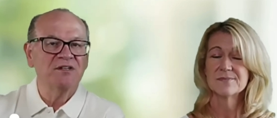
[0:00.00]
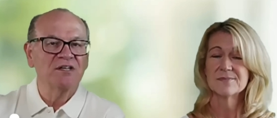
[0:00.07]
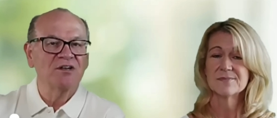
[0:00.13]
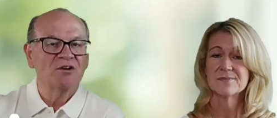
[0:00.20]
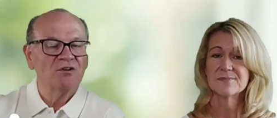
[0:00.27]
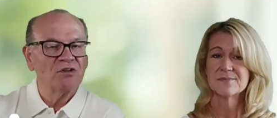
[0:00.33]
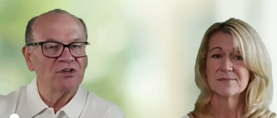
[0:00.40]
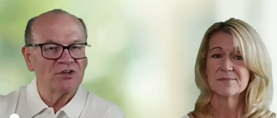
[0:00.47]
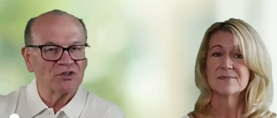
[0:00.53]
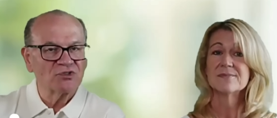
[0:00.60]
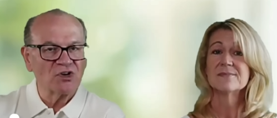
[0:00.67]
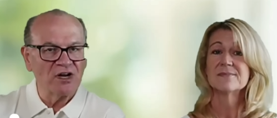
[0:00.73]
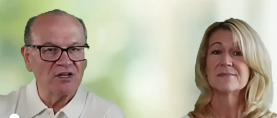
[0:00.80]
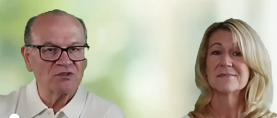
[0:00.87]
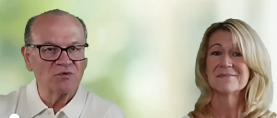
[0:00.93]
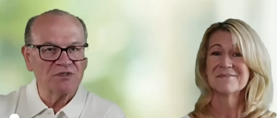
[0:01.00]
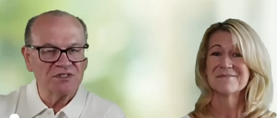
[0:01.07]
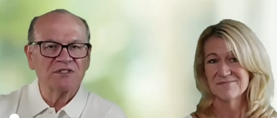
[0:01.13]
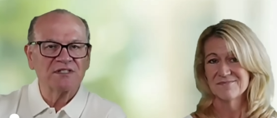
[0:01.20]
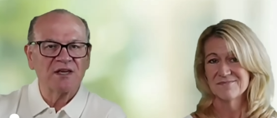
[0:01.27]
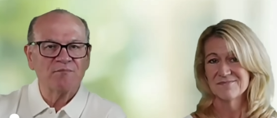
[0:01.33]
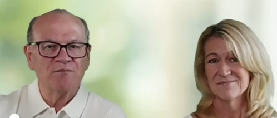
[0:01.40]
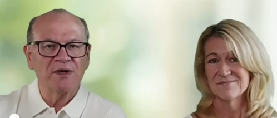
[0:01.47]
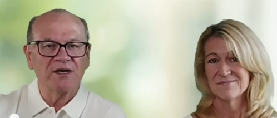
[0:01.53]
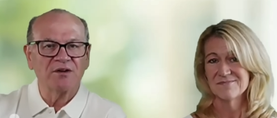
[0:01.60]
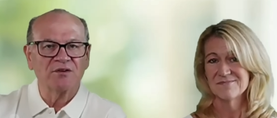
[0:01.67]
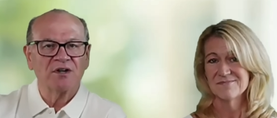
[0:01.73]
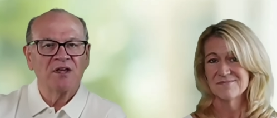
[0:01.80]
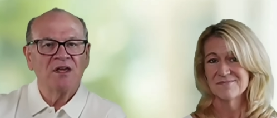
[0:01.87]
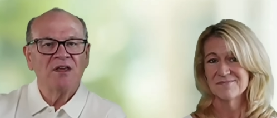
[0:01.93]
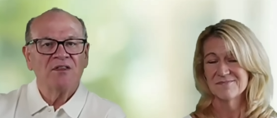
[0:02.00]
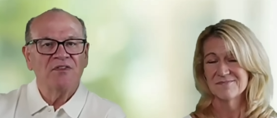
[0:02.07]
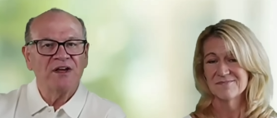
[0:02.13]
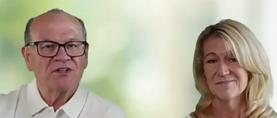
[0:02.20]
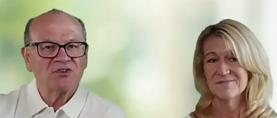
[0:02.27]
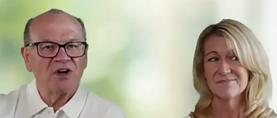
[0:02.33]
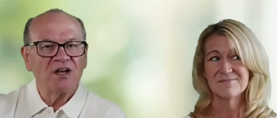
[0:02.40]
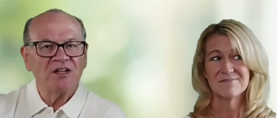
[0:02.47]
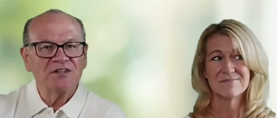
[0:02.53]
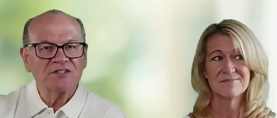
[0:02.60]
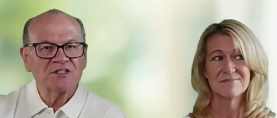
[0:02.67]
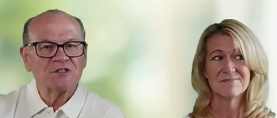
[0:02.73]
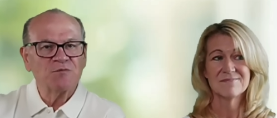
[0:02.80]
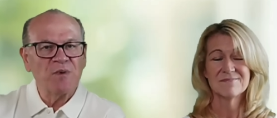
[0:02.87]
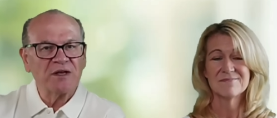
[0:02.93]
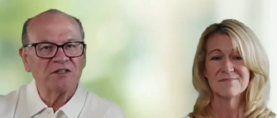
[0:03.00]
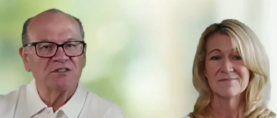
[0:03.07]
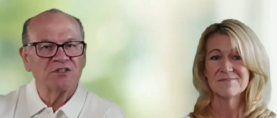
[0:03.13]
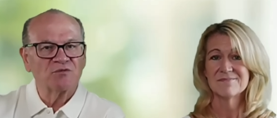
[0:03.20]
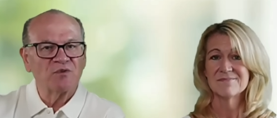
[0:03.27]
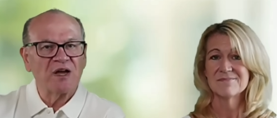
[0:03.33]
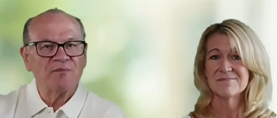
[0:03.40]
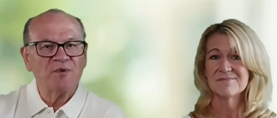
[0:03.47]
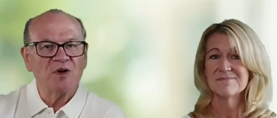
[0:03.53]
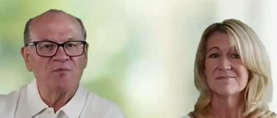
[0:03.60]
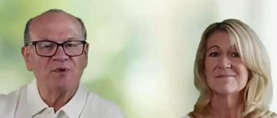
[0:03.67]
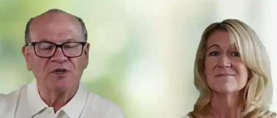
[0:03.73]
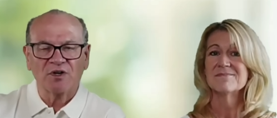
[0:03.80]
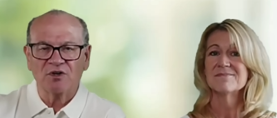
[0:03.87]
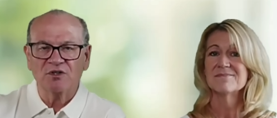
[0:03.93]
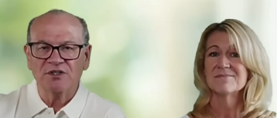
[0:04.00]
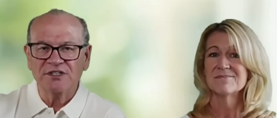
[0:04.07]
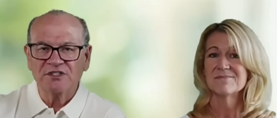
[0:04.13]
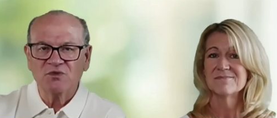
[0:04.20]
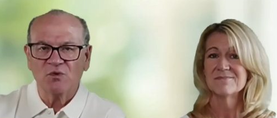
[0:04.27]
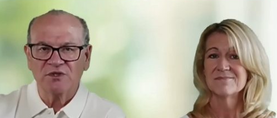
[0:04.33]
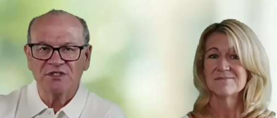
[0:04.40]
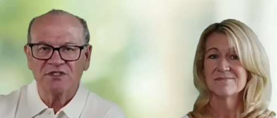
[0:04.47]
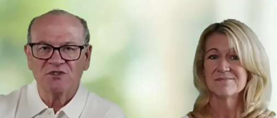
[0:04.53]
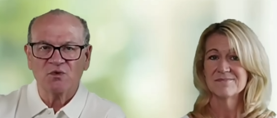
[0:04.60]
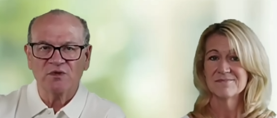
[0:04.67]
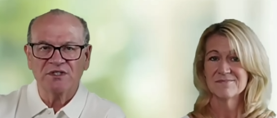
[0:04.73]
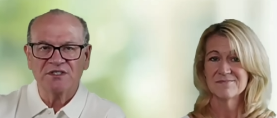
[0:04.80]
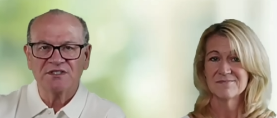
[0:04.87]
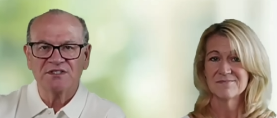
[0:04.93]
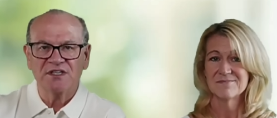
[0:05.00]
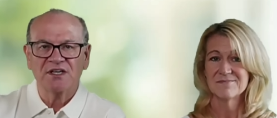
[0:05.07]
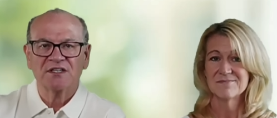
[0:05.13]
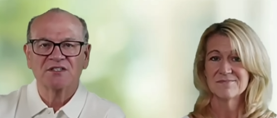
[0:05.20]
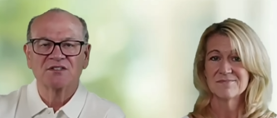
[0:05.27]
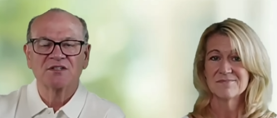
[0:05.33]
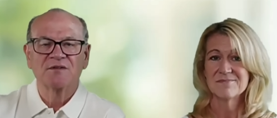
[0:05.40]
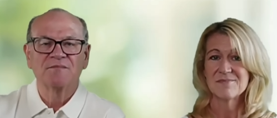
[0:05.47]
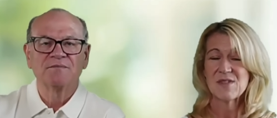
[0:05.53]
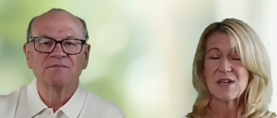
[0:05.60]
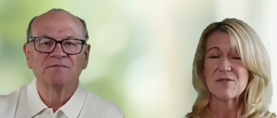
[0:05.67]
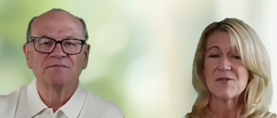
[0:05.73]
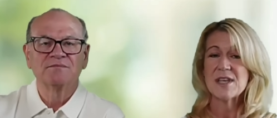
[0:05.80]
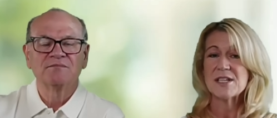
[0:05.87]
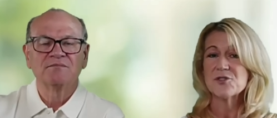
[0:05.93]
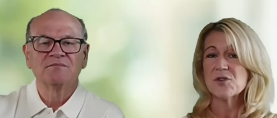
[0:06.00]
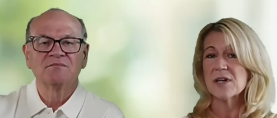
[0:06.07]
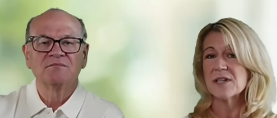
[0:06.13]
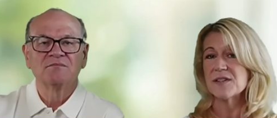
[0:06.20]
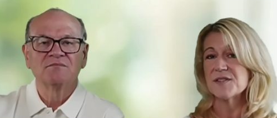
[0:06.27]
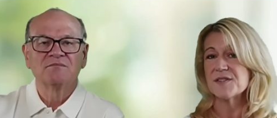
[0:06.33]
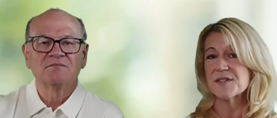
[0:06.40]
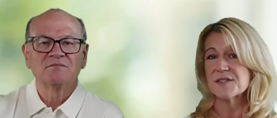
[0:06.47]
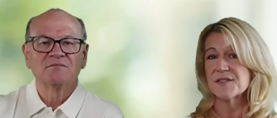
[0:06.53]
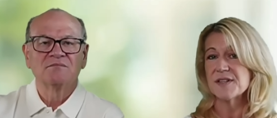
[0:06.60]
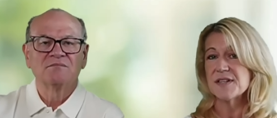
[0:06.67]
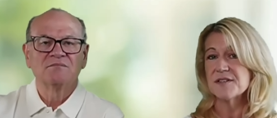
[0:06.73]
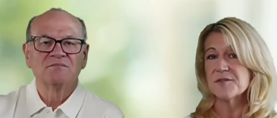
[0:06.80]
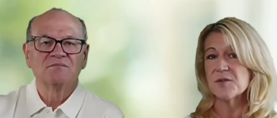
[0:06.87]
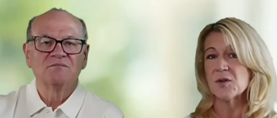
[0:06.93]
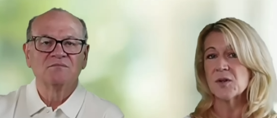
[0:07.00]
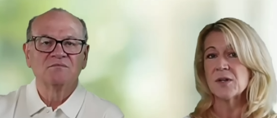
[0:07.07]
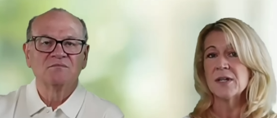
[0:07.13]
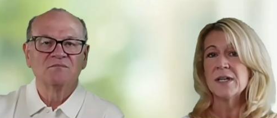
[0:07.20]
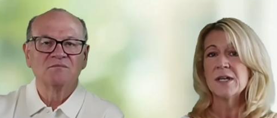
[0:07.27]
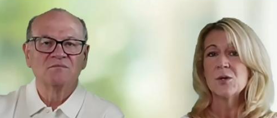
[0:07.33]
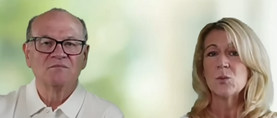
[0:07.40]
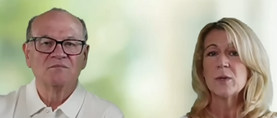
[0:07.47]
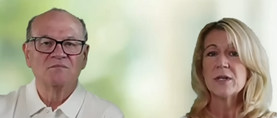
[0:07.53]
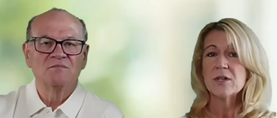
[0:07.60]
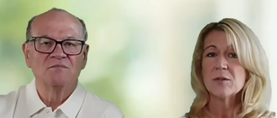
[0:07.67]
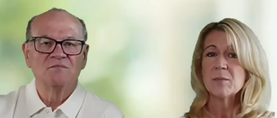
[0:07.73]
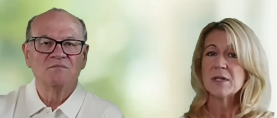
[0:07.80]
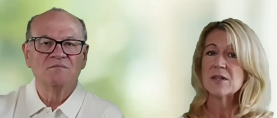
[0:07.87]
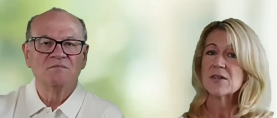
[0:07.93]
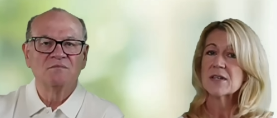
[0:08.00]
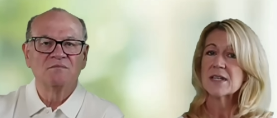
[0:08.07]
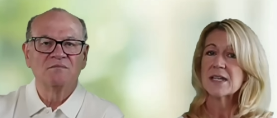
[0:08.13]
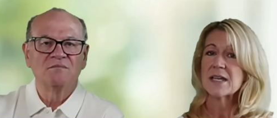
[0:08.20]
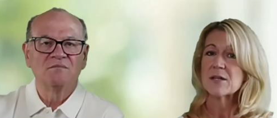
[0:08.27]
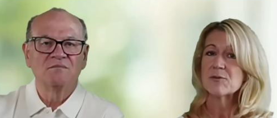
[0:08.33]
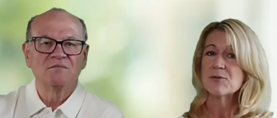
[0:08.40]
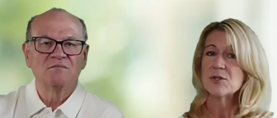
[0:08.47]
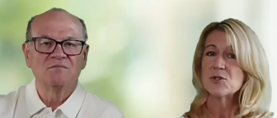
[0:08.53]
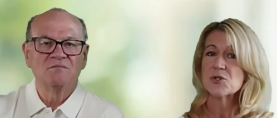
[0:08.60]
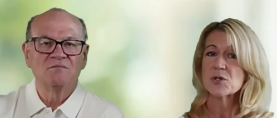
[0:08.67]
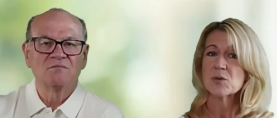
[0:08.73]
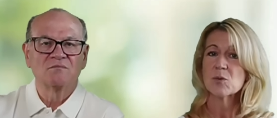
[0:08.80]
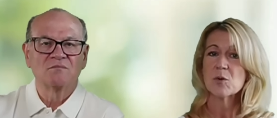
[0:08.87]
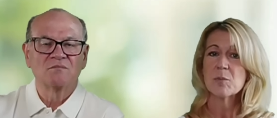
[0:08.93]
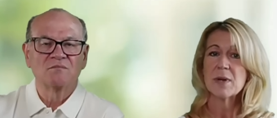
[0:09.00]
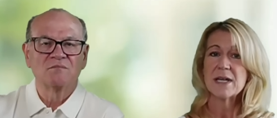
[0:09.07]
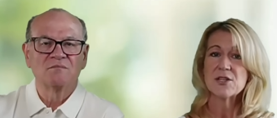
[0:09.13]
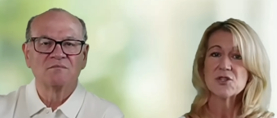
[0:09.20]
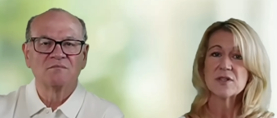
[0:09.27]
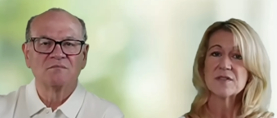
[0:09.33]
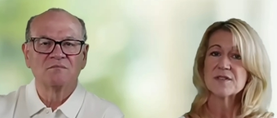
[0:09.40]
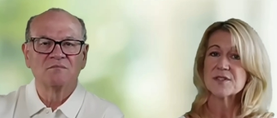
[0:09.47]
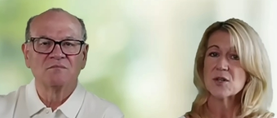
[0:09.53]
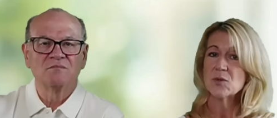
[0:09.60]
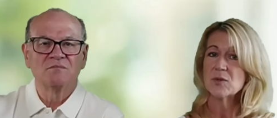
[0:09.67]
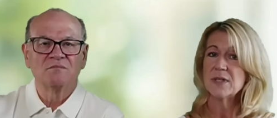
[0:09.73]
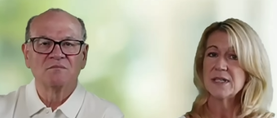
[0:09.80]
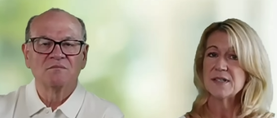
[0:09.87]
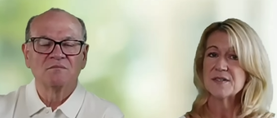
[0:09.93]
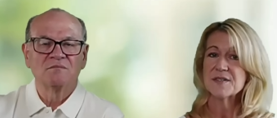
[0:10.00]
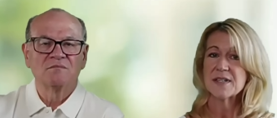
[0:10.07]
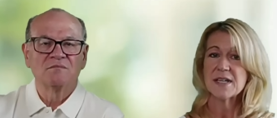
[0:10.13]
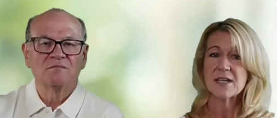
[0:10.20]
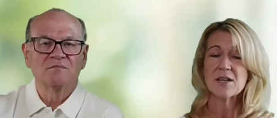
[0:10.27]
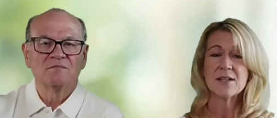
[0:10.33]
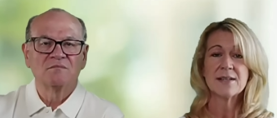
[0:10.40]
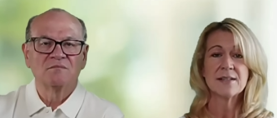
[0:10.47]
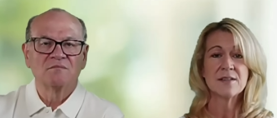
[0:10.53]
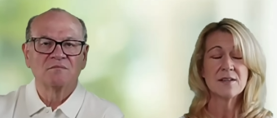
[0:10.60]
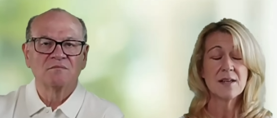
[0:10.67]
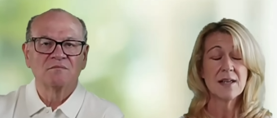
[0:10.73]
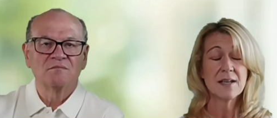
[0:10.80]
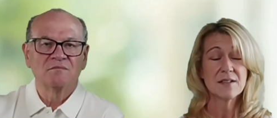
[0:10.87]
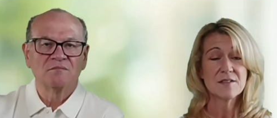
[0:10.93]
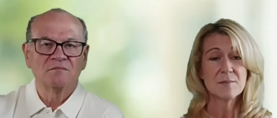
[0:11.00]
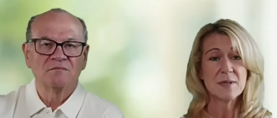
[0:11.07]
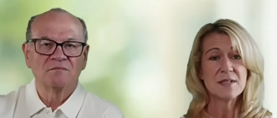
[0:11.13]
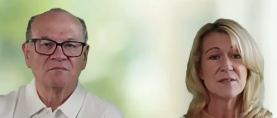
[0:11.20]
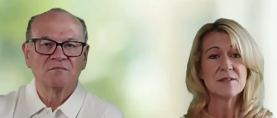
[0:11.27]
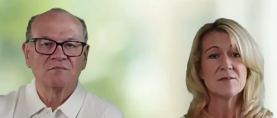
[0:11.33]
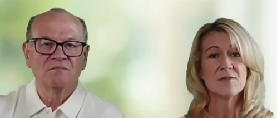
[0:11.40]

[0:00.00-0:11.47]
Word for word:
Speaker 1: in earlier trials with Zepbound. That trial is expected to wrap up in early 2026.
Speaker 2: If that trial is successful, we could be looking at a future where patients don't need to stay on expensive